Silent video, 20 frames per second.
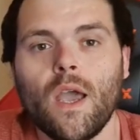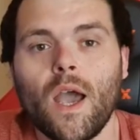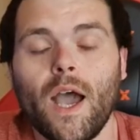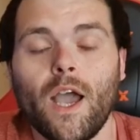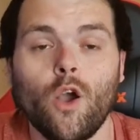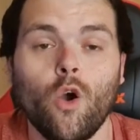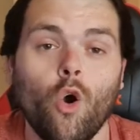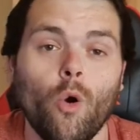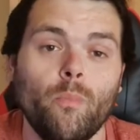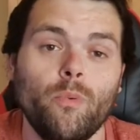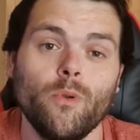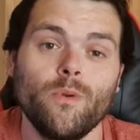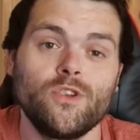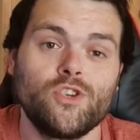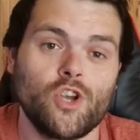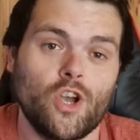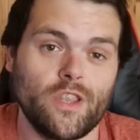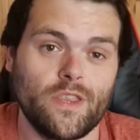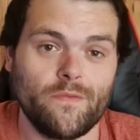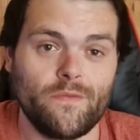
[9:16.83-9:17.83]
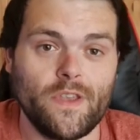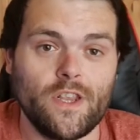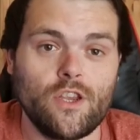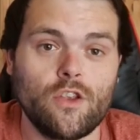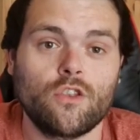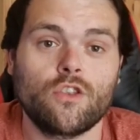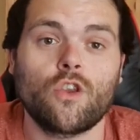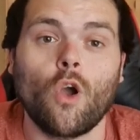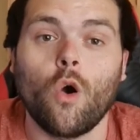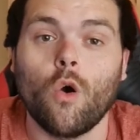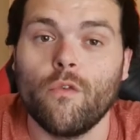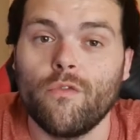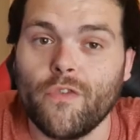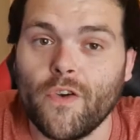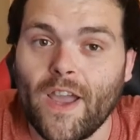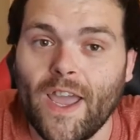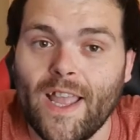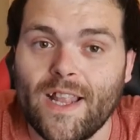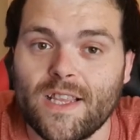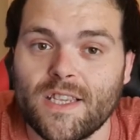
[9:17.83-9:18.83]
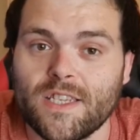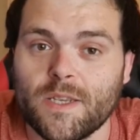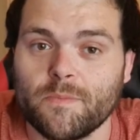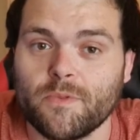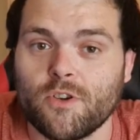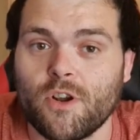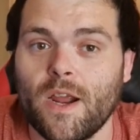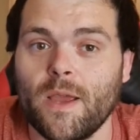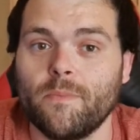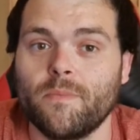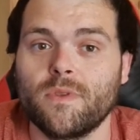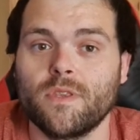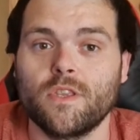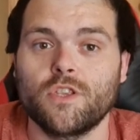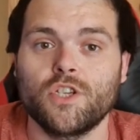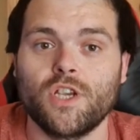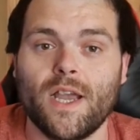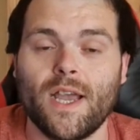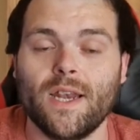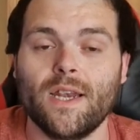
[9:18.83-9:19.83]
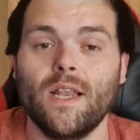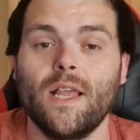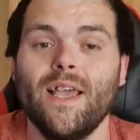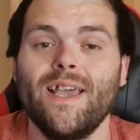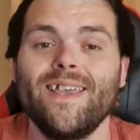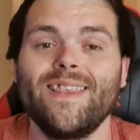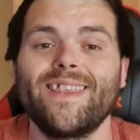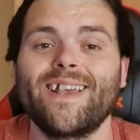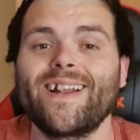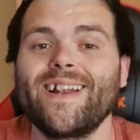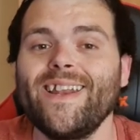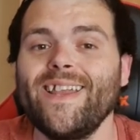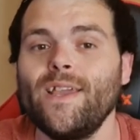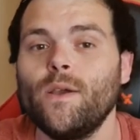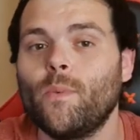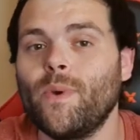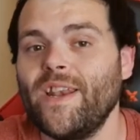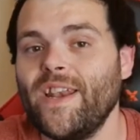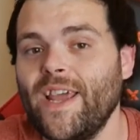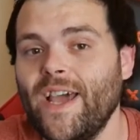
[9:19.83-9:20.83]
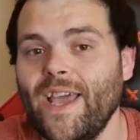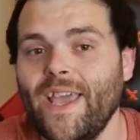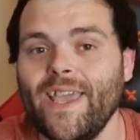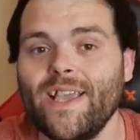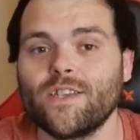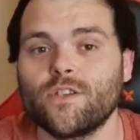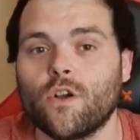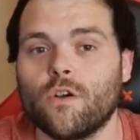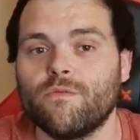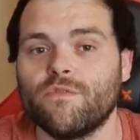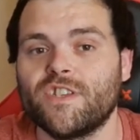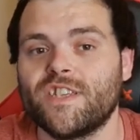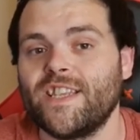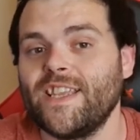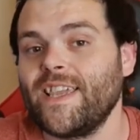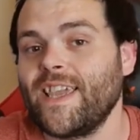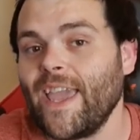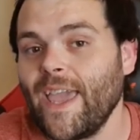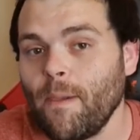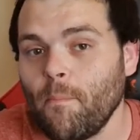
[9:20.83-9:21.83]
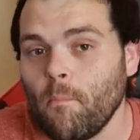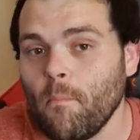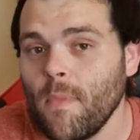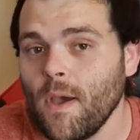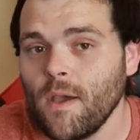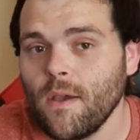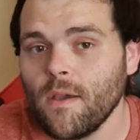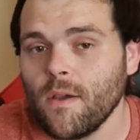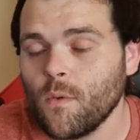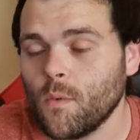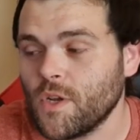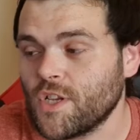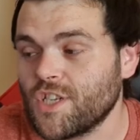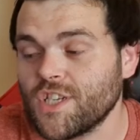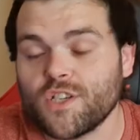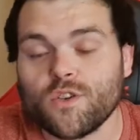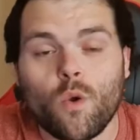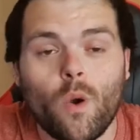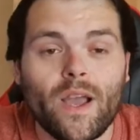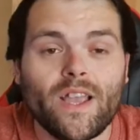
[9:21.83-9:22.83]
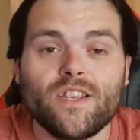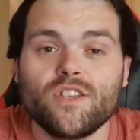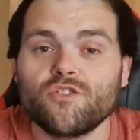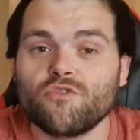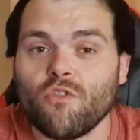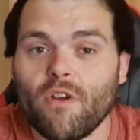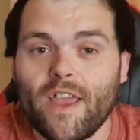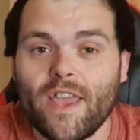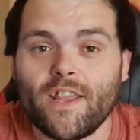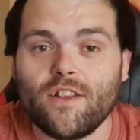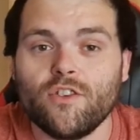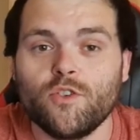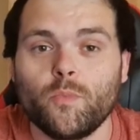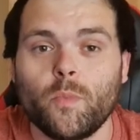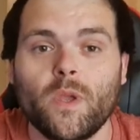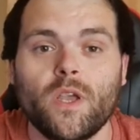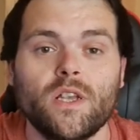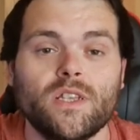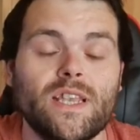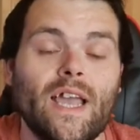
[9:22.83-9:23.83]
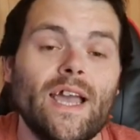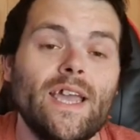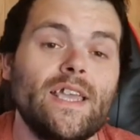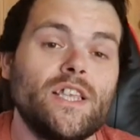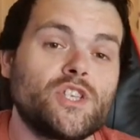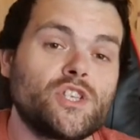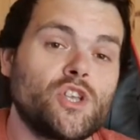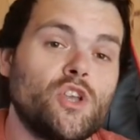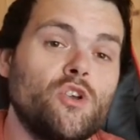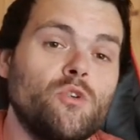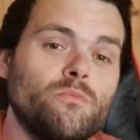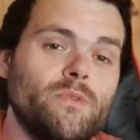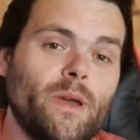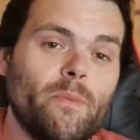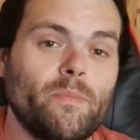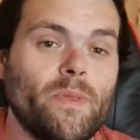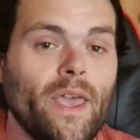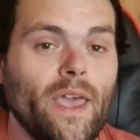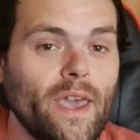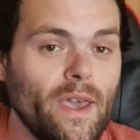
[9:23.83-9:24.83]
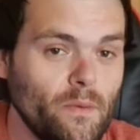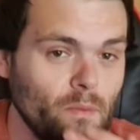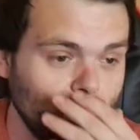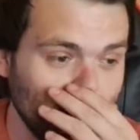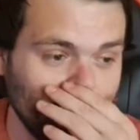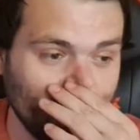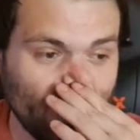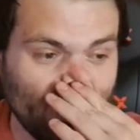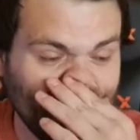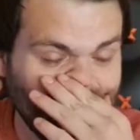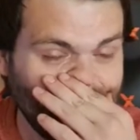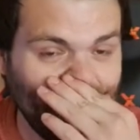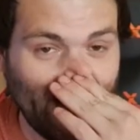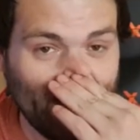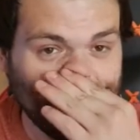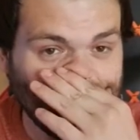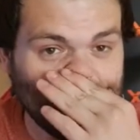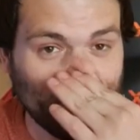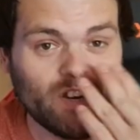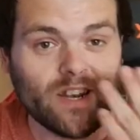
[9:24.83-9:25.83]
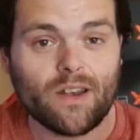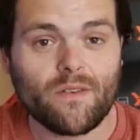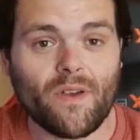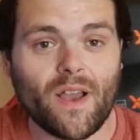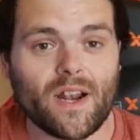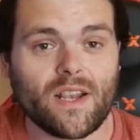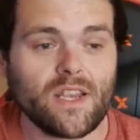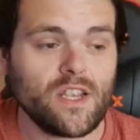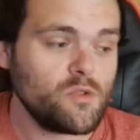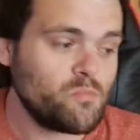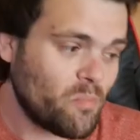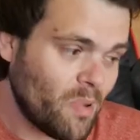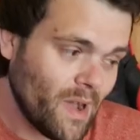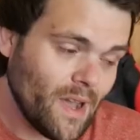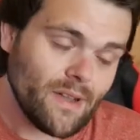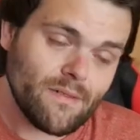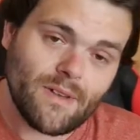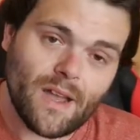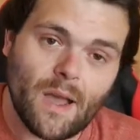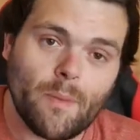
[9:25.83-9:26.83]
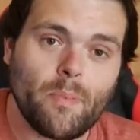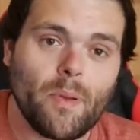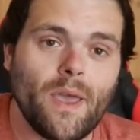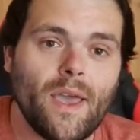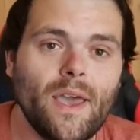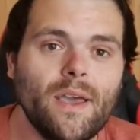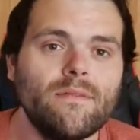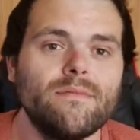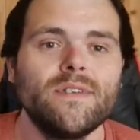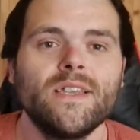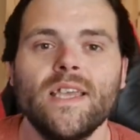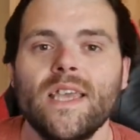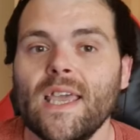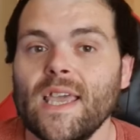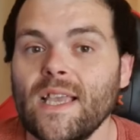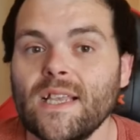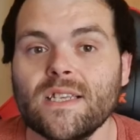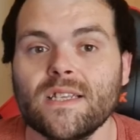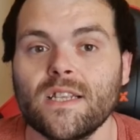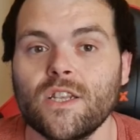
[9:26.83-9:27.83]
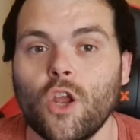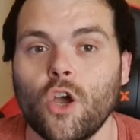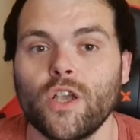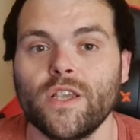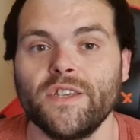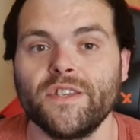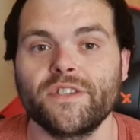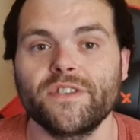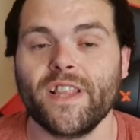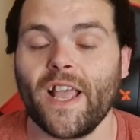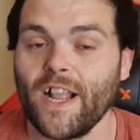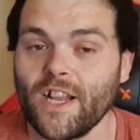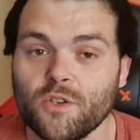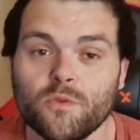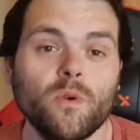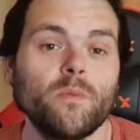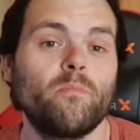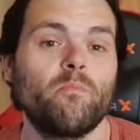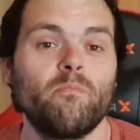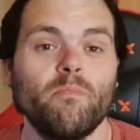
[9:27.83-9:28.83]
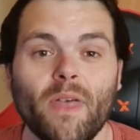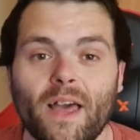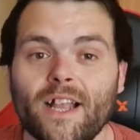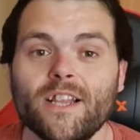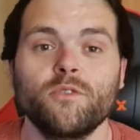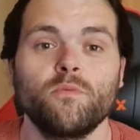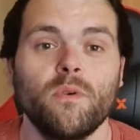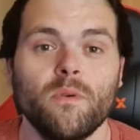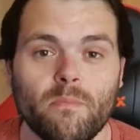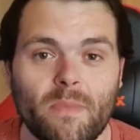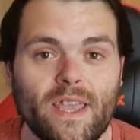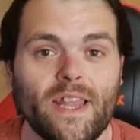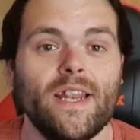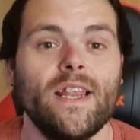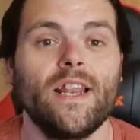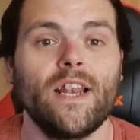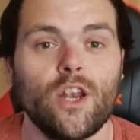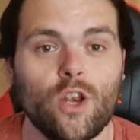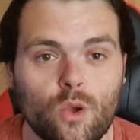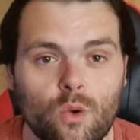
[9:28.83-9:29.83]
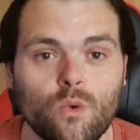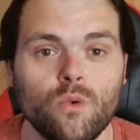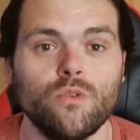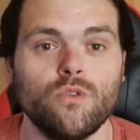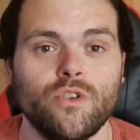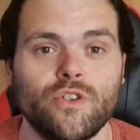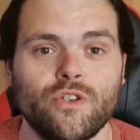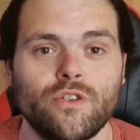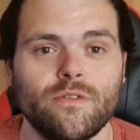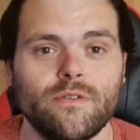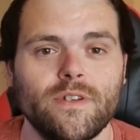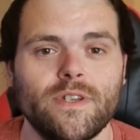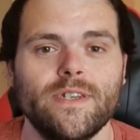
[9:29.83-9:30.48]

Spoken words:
I hope you enjoyed the video. Don't forget to subscribe to the channel. The clear winner is obviously GIM, which is quite strange, because I assumed up there would have a good advantage, but up here it's the noise. That's what made it lose.